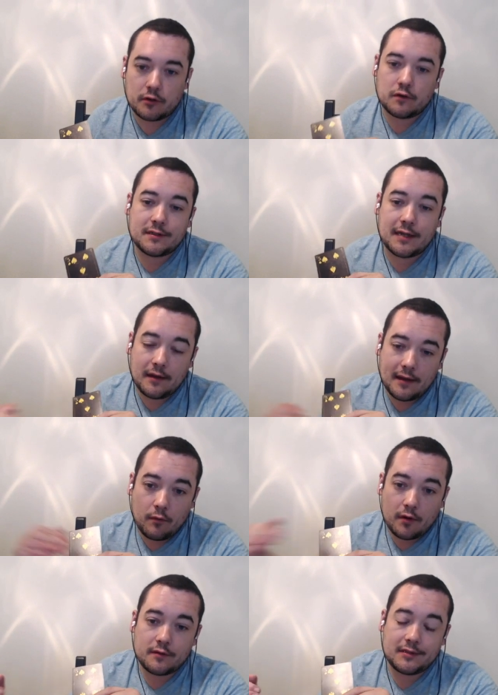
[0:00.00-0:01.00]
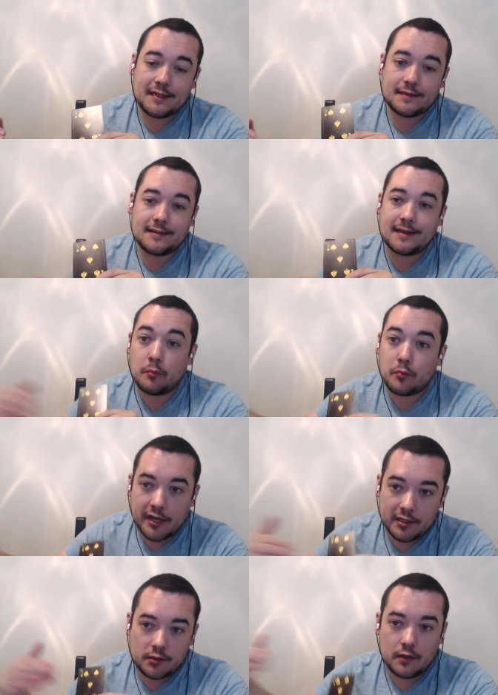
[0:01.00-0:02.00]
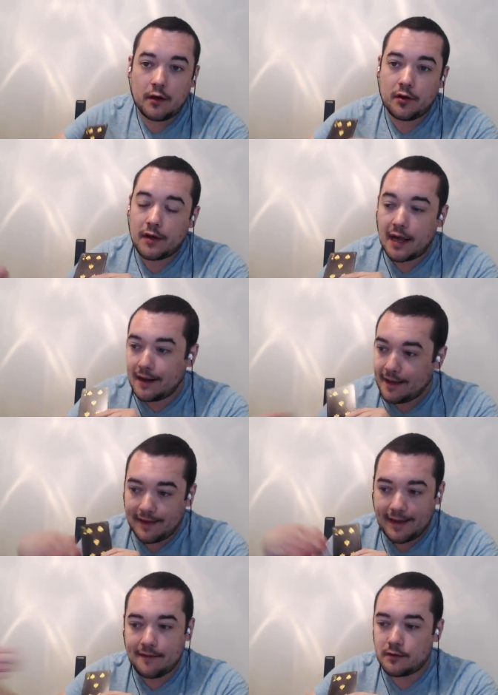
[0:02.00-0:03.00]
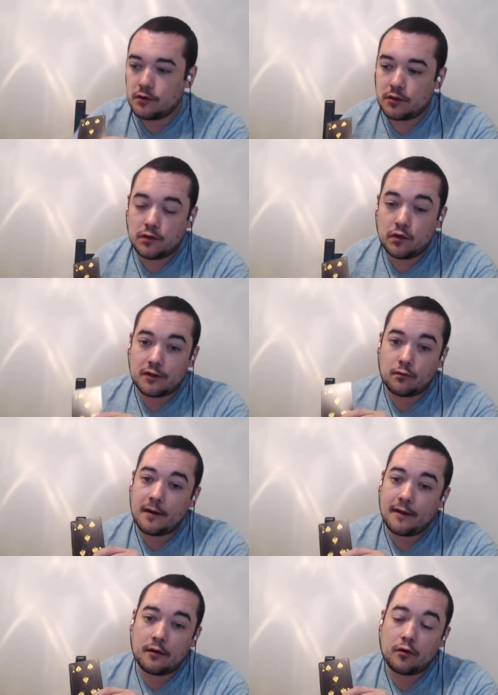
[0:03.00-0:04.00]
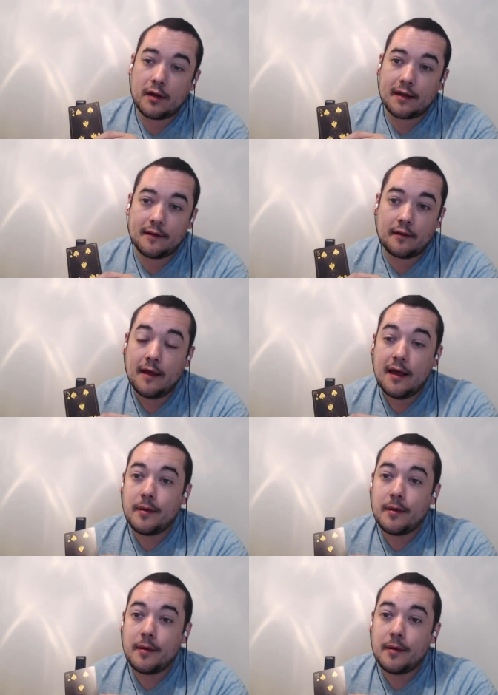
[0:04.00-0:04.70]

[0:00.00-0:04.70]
So it's kind of like one of those things that's like a bridge, you know, you kind of like have to just do this one little quick little,